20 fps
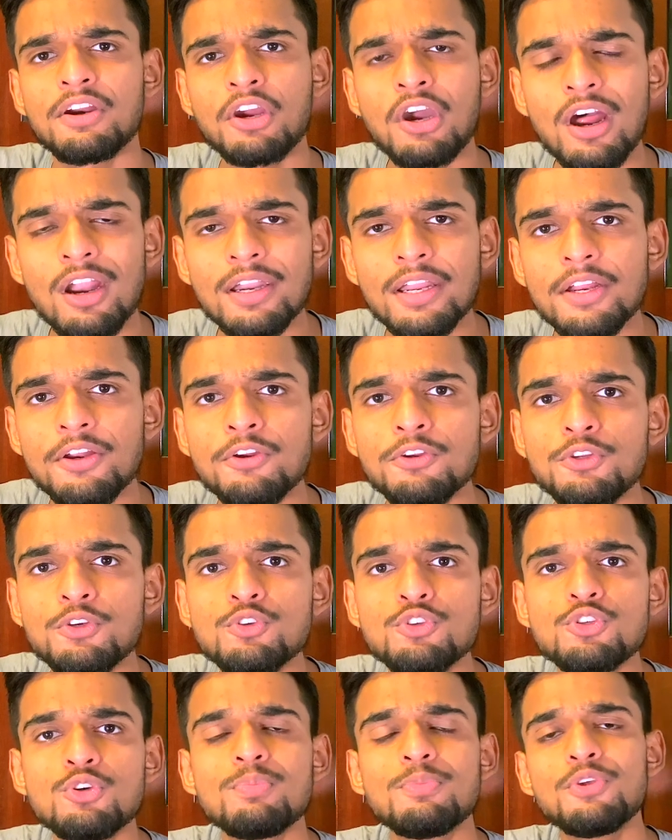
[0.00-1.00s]
content on
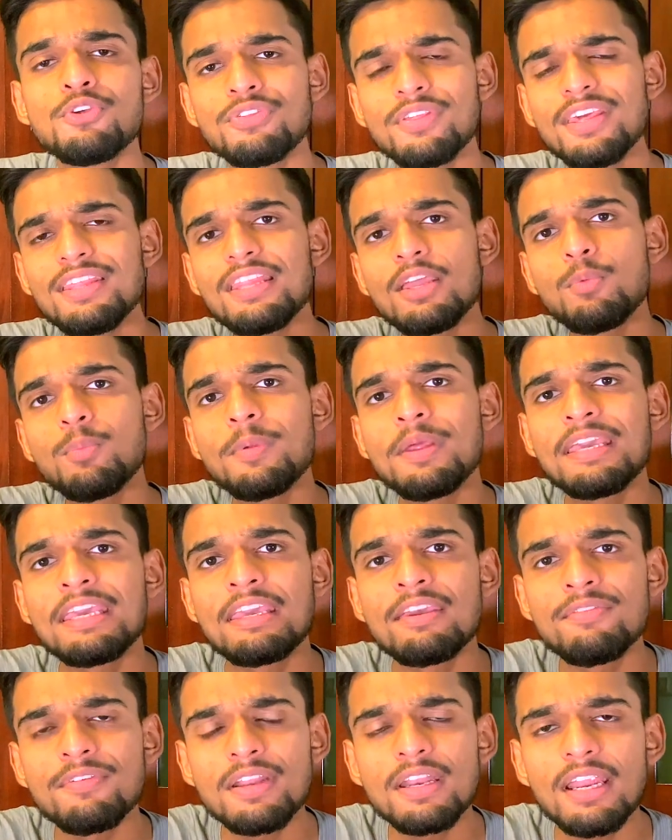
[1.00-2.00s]
YouTube, do you think they would be
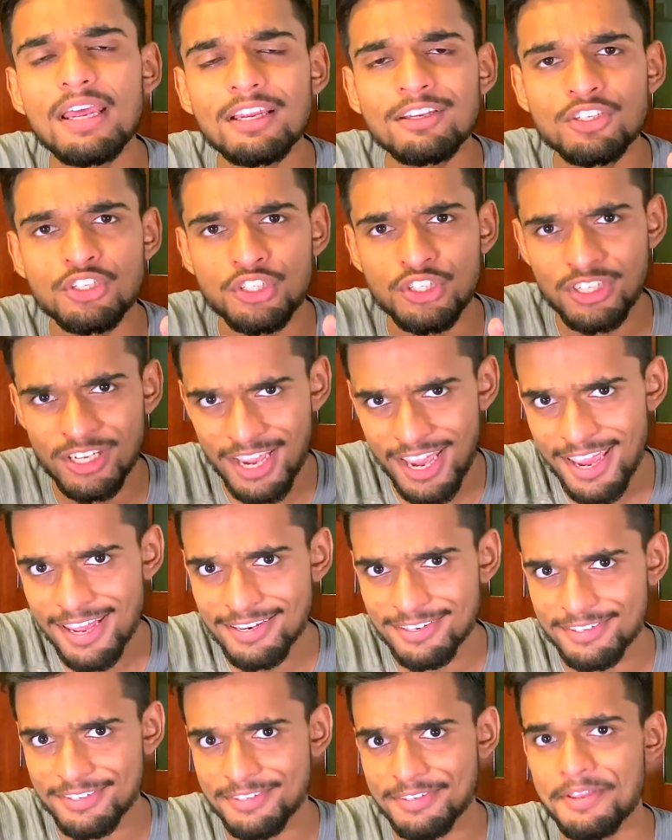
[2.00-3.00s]
given a
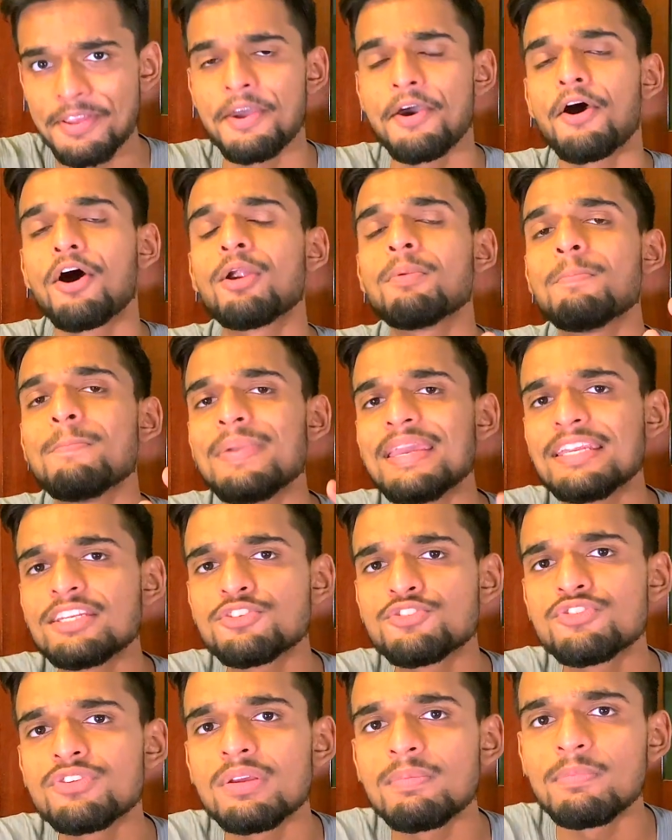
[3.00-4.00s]
chance on
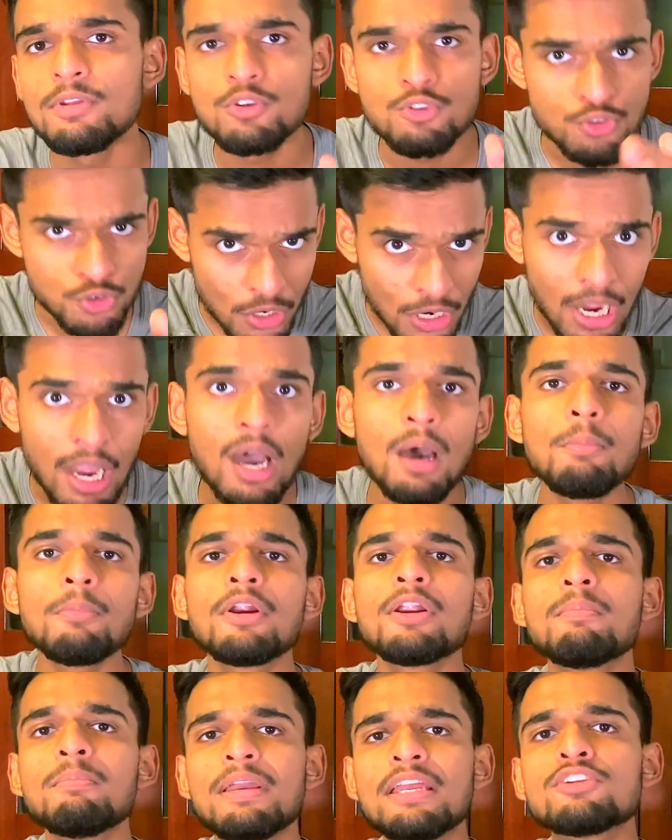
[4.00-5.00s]
mainstream news to come
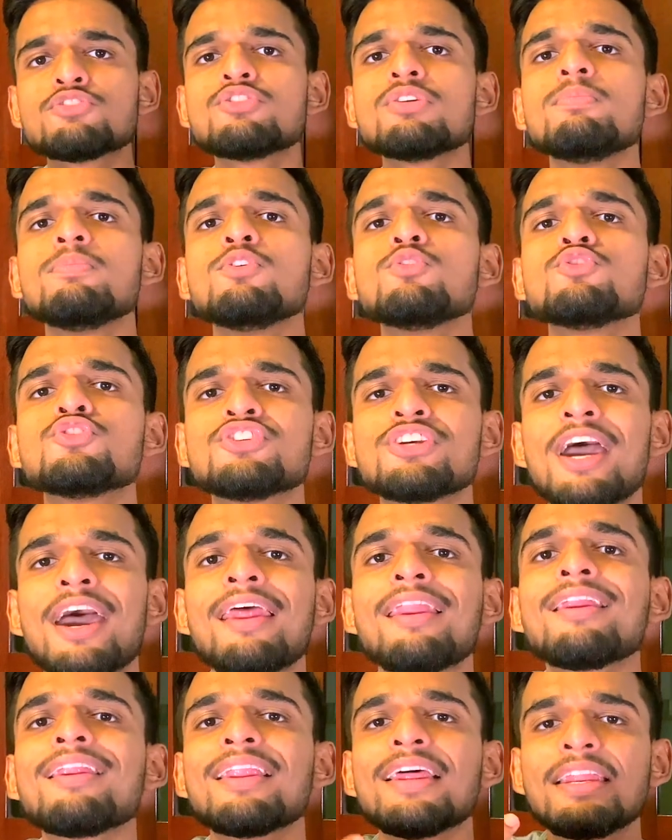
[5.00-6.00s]
on a mainstream news
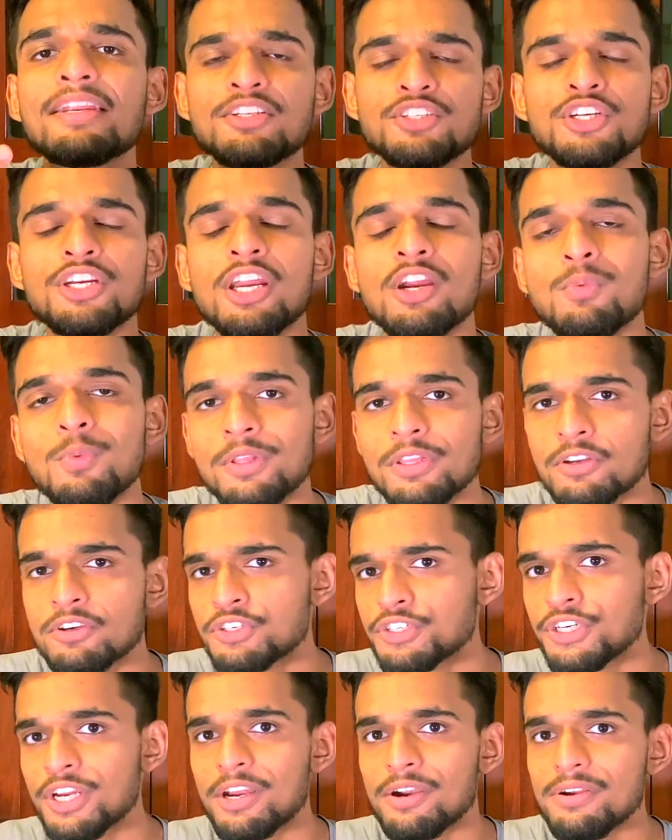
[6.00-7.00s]
channel and share what they're
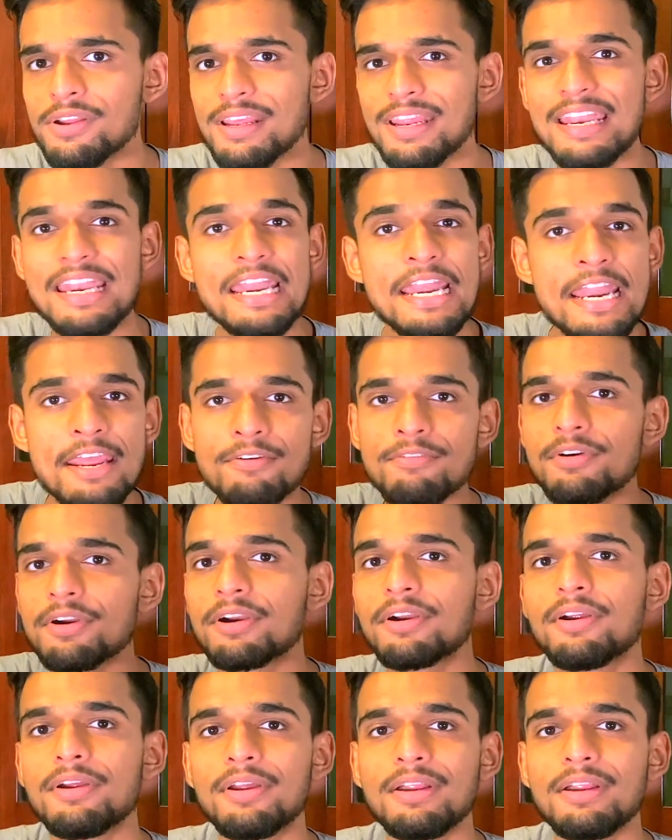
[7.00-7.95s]
sharing? Never.